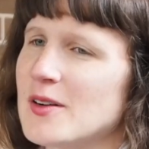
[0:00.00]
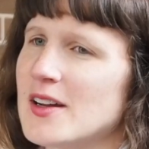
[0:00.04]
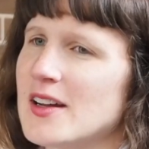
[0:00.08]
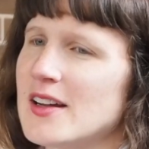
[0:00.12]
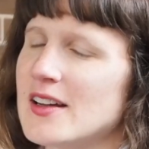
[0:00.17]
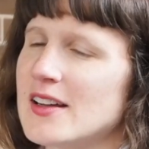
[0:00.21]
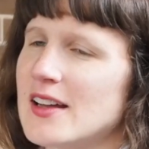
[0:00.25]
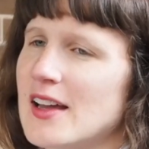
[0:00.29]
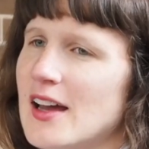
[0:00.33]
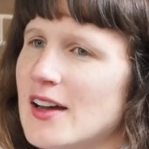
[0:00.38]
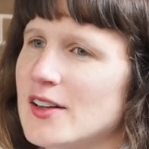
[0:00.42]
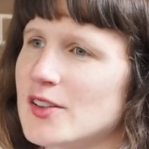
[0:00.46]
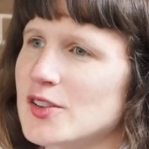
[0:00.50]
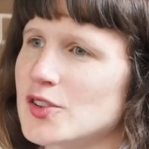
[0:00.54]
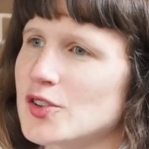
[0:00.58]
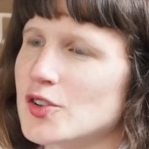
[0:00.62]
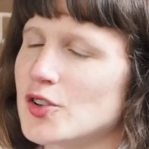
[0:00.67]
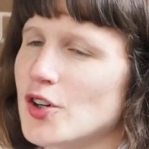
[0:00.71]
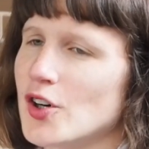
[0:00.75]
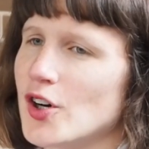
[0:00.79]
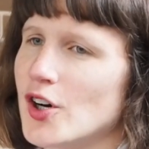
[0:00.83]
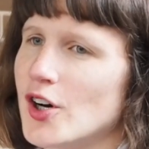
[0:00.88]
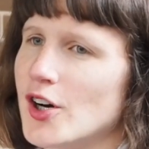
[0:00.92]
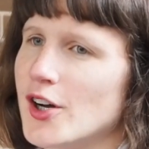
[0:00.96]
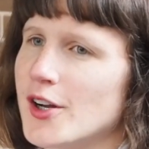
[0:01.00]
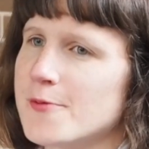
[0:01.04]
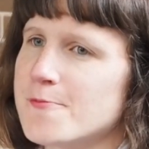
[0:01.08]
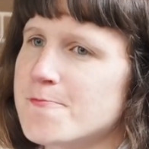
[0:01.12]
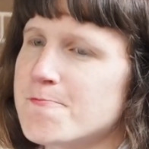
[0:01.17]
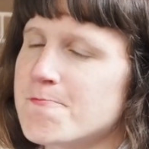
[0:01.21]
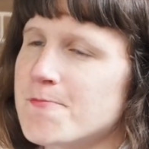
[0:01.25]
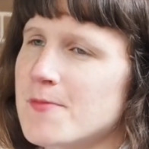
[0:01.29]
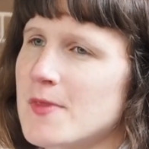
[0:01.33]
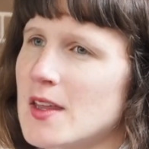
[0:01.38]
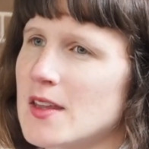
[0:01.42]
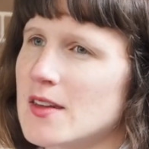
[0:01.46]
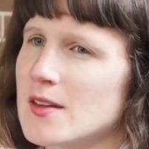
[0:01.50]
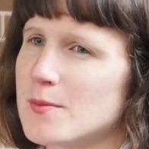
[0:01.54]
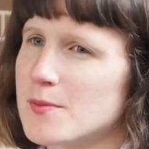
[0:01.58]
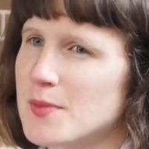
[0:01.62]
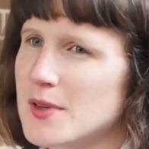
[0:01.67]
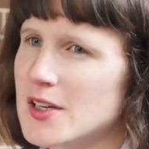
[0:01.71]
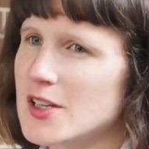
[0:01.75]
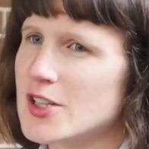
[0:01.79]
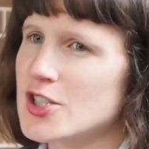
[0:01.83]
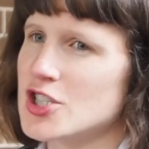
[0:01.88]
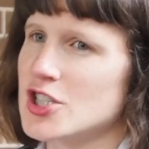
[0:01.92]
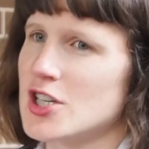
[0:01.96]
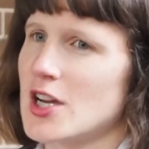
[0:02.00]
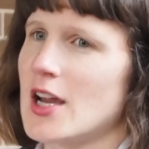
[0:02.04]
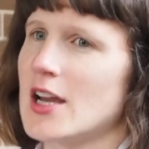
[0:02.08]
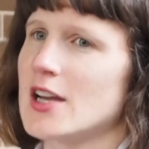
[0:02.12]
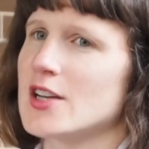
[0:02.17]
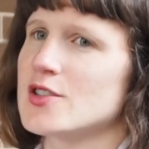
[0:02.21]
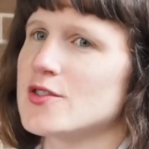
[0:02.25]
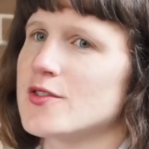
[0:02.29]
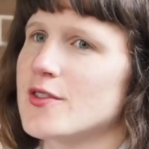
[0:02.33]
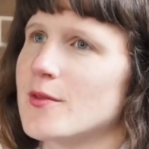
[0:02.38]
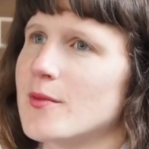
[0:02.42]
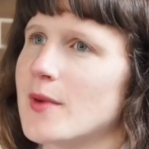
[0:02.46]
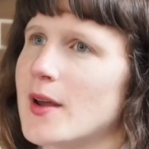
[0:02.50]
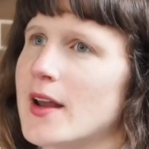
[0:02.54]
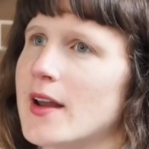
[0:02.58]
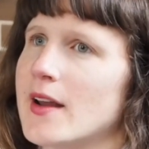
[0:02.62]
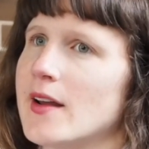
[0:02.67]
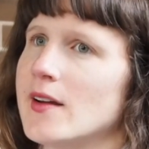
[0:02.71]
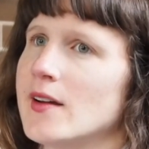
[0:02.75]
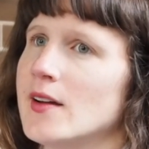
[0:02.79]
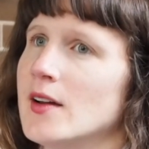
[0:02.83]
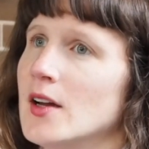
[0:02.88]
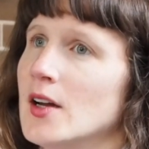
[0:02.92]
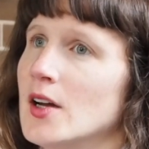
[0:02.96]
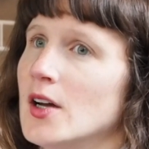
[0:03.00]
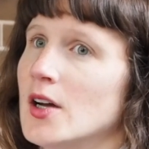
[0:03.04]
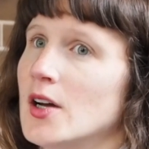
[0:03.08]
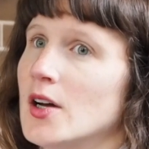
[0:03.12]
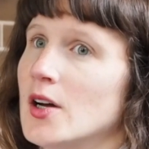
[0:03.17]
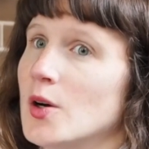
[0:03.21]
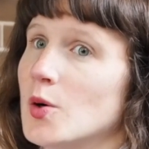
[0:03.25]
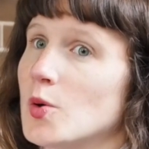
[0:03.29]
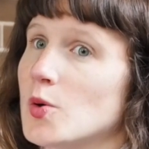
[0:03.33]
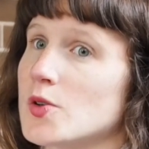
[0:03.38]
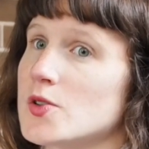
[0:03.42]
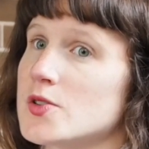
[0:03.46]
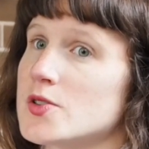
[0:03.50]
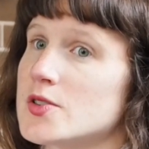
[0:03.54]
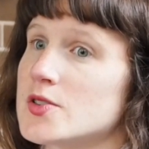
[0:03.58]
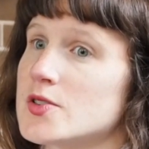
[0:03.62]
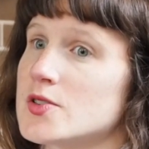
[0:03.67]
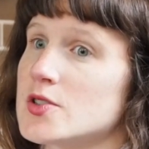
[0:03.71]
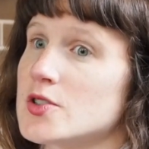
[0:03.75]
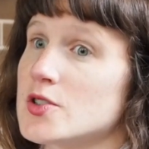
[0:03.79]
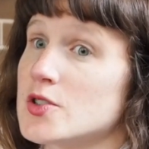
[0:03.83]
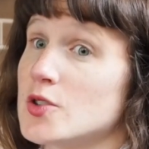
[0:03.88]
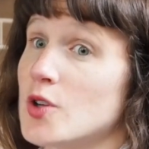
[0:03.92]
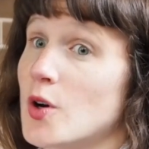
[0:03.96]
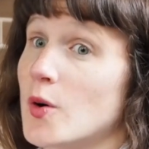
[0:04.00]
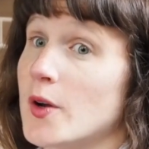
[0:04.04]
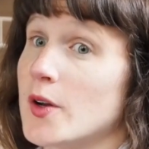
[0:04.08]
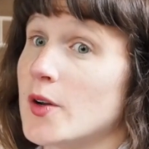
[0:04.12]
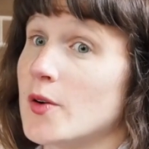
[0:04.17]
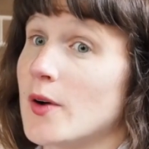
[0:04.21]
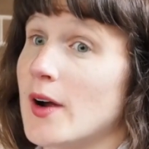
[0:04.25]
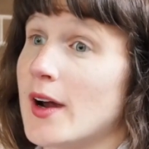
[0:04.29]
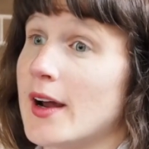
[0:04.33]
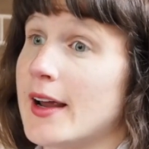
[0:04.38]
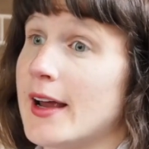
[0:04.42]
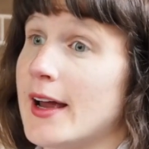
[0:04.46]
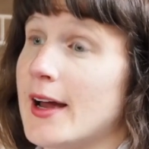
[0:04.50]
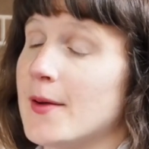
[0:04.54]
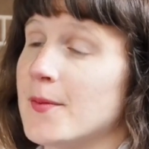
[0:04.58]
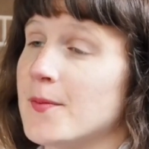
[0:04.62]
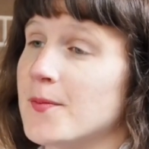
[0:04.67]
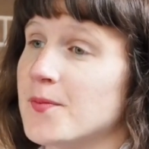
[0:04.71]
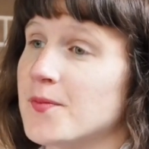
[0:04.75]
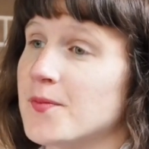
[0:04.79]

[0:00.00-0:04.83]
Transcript: I encountered God, the big change for me was just knowing who I am.